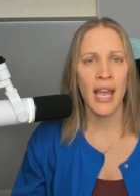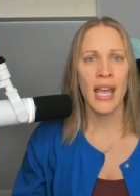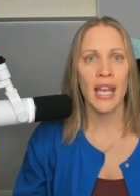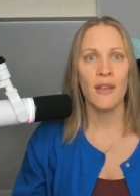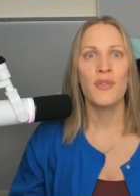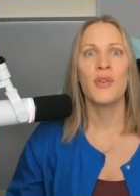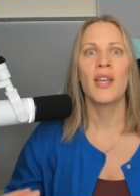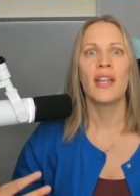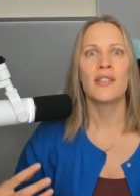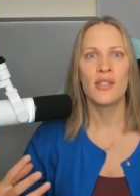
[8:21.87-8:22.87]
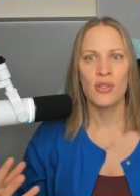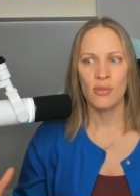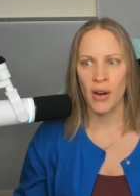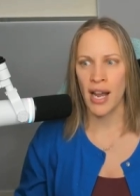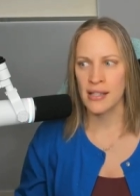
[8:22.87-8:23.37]
if you get
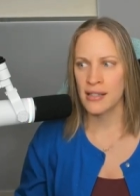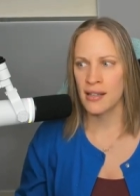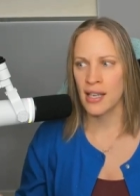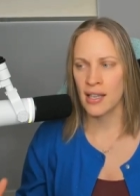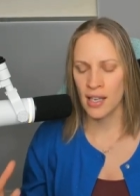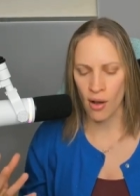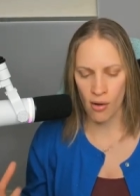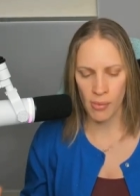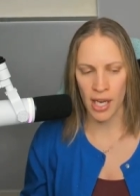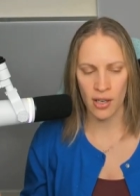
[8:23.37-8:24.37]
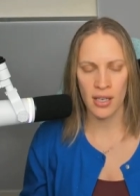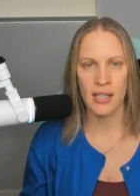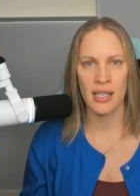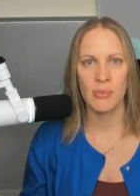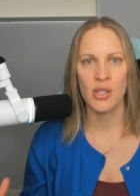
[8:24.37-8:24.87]
stressed thinking, oh my
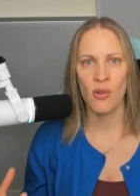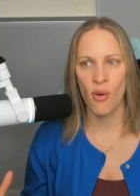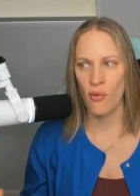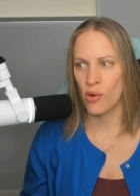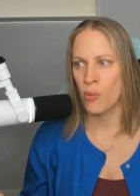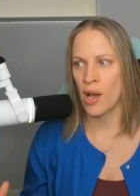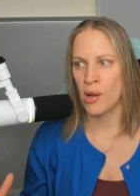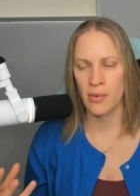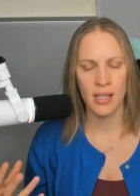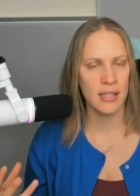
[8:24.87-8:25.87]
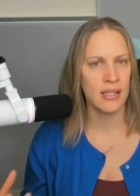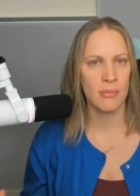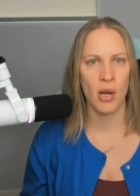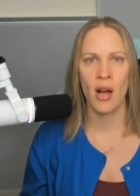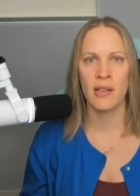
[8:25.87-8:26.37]
goodness, I'm so overwhelmed, this is
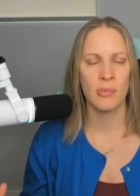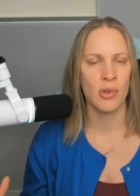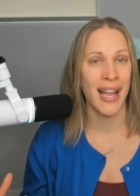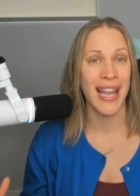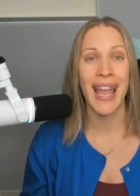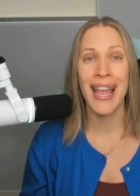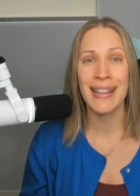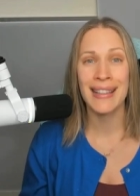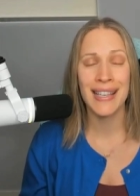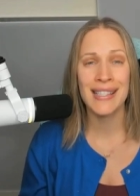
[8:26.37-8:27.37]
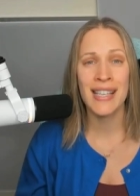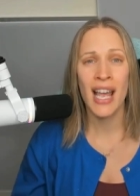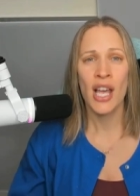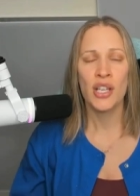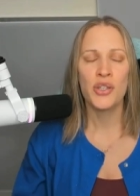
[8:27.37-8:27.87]
impossible, I hate this,
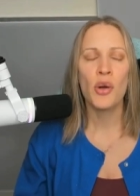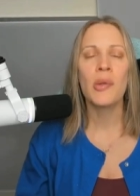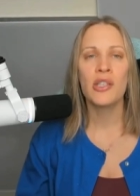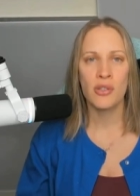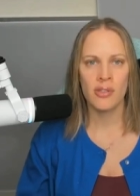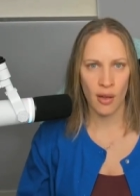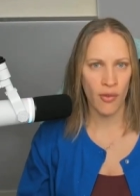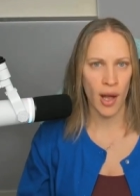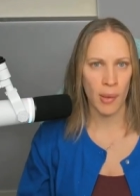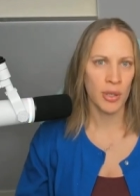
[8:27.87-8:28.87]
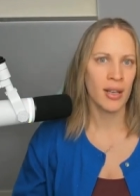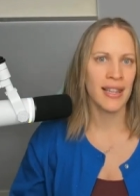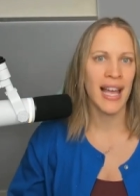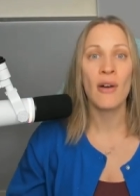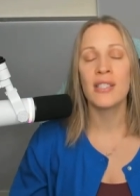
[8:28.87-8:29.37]
don't beat yourself up. You're
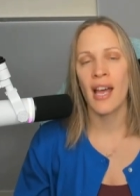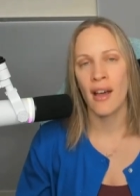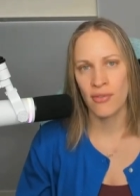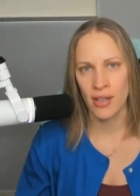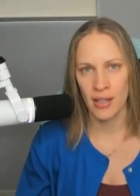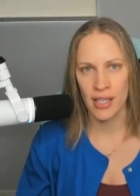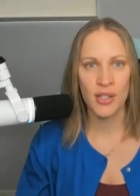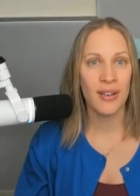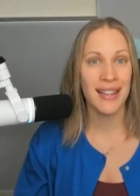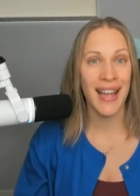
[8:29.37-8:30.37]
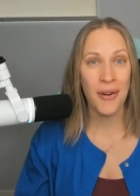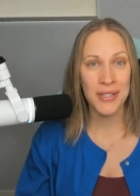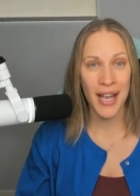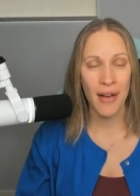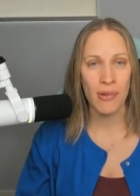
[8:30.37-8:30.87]
allowed to have feelings. You're allowed
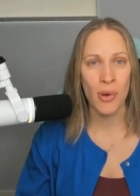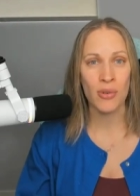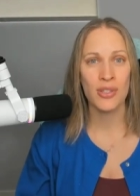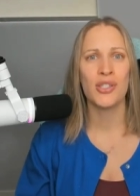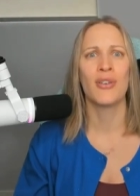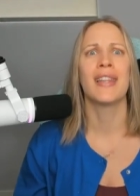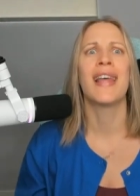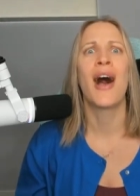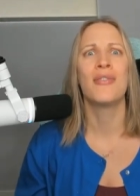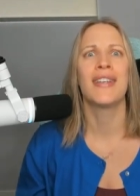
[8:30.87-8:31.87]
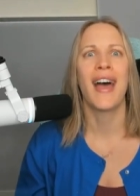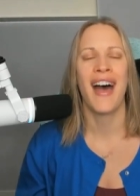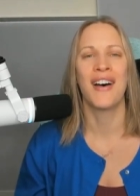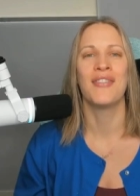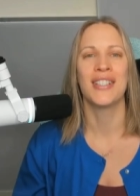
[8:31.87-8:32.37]
to have emotions. You're allowed to
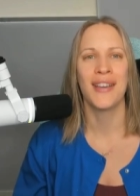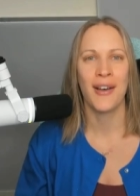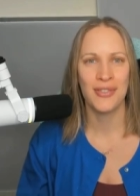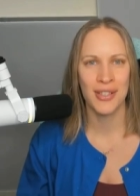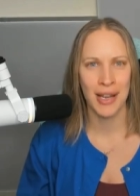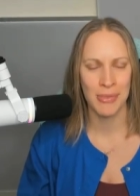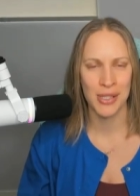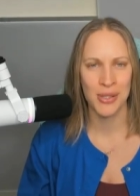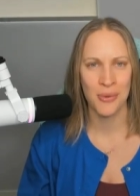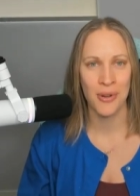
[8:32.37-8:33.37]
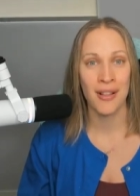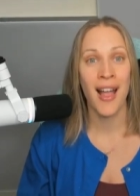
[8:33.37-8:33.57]
have a tough time in school.